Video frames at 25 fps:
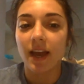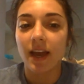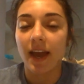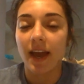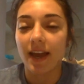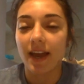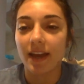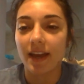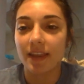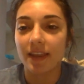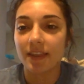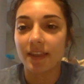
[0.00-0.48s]

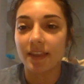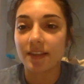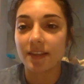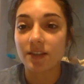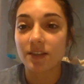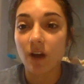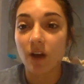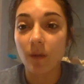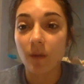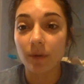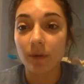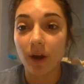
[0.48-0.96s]
And this
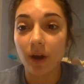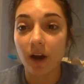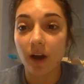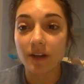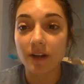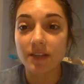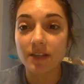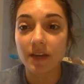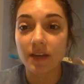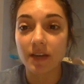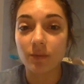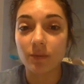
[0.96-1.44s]
copper
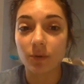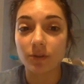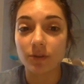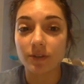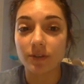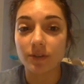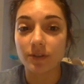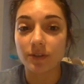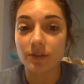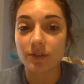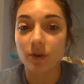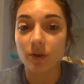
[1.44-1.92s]
oxide will
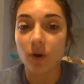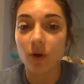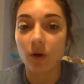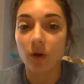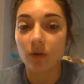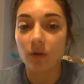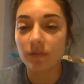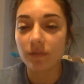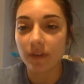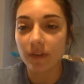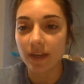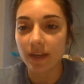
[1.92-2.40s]

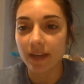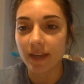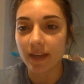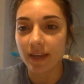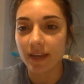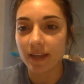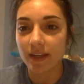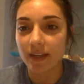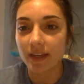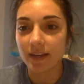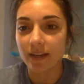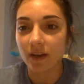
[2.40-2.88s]
dissolve
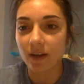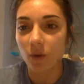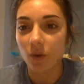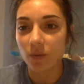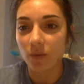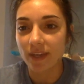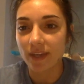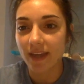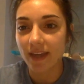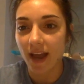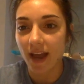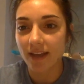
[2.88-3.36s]
in a
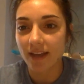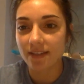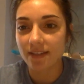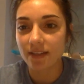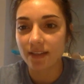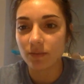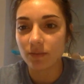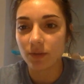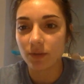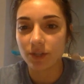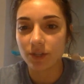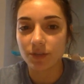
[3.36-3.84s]
weak
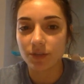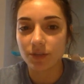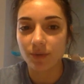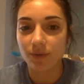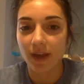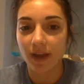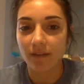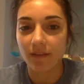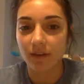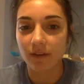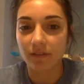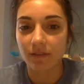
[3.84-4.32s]
acid, which we
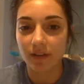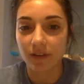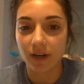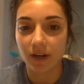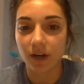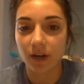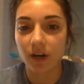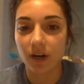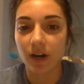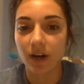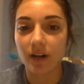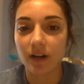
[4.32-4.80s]
have our
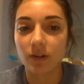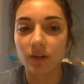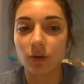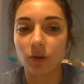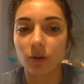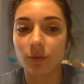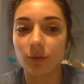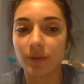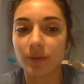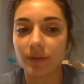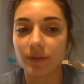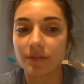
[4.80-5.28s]
vinegar, and a
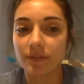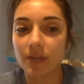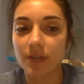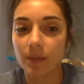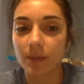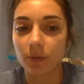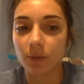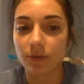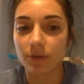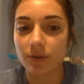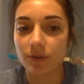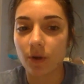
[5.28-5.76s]
little bit of
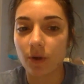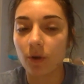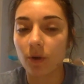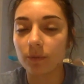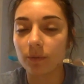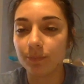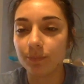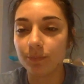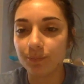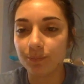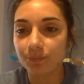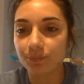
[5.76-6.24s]
table
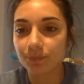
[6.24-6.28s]
salt.